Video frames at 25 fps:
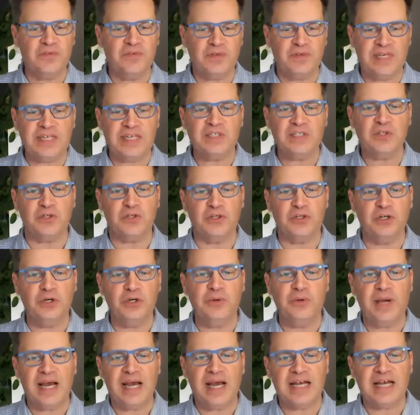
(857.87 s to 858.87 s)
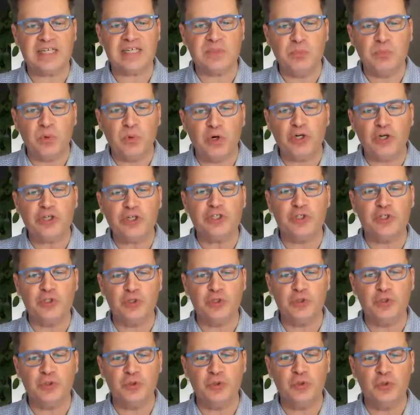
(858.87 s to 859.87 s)
Yes or no has more to
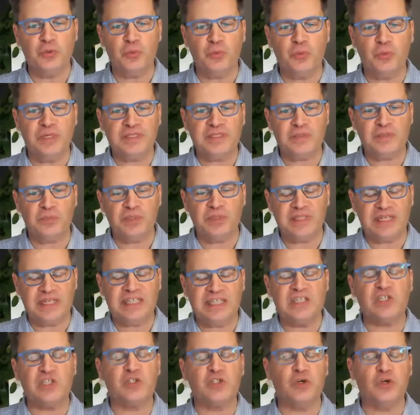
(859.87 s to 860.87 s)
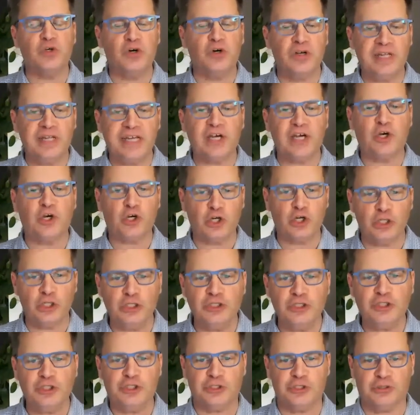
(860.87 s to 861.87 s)
do with installing a
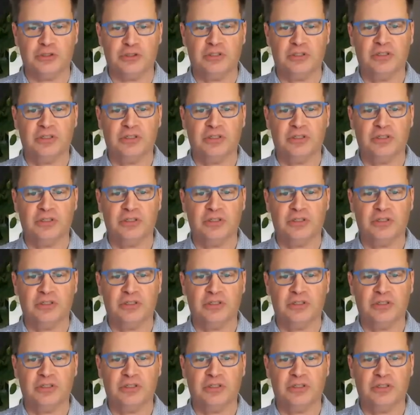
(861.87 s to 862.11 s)
culture